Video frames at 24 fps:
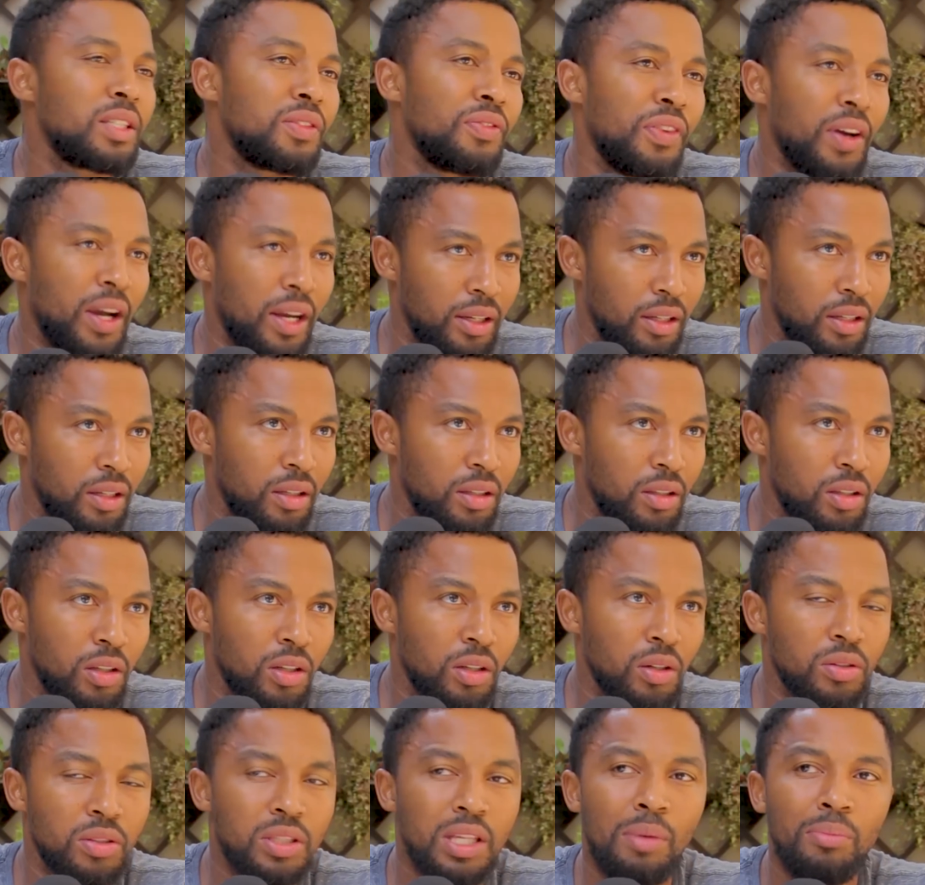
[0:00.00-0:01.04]
It's fun.
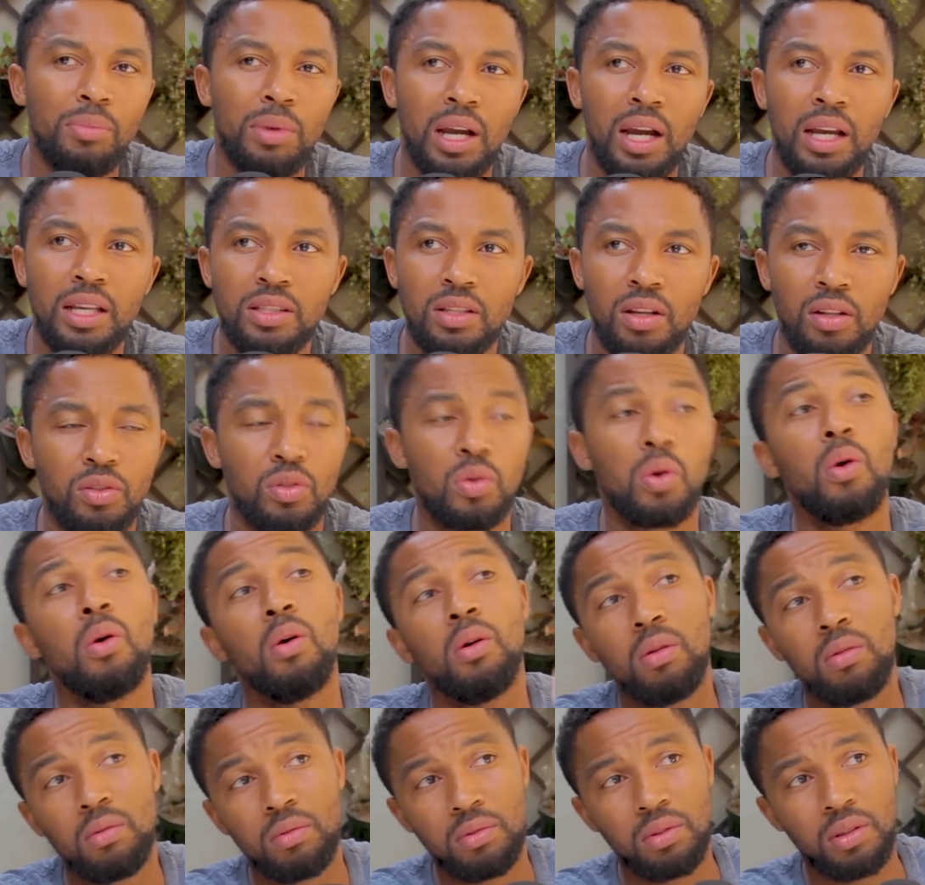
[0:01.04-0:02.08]
Some guys are
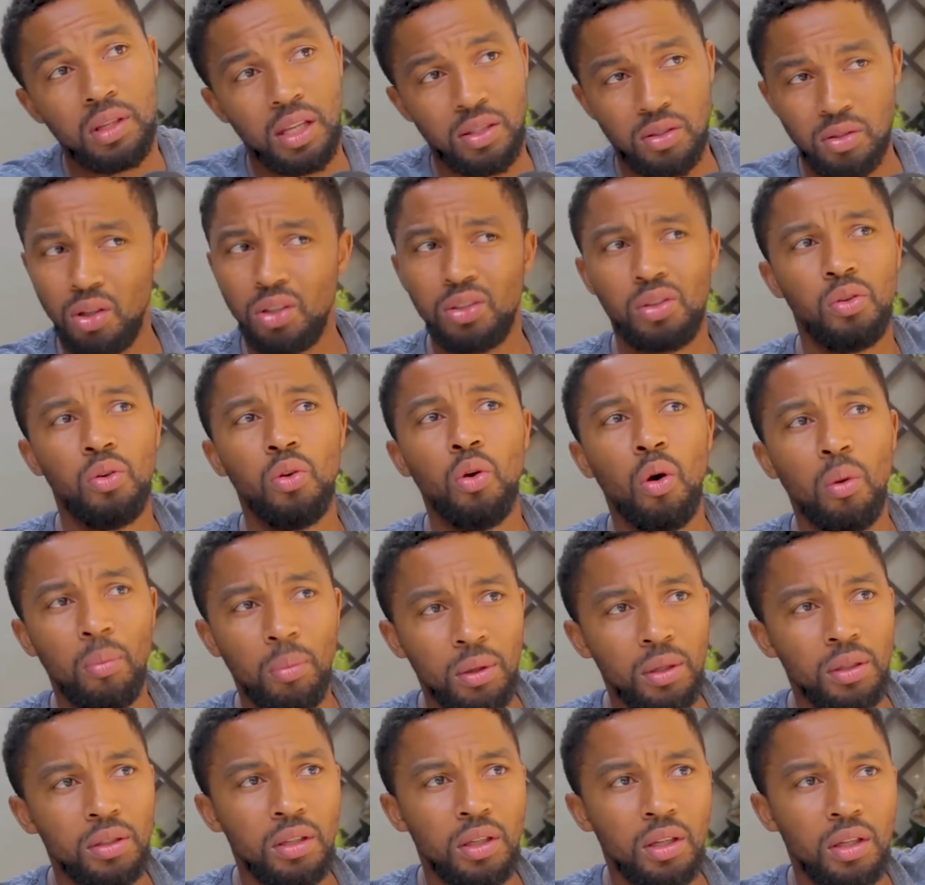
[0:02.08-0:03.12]
tall. That's not
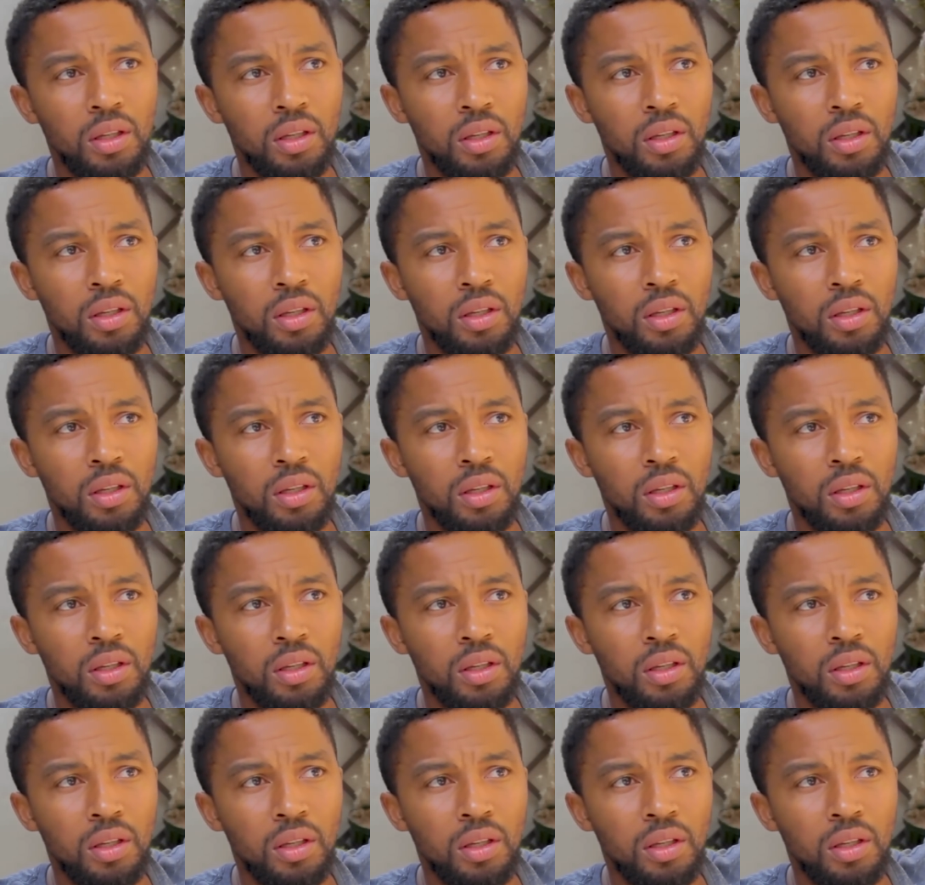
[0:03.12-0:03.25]
normal.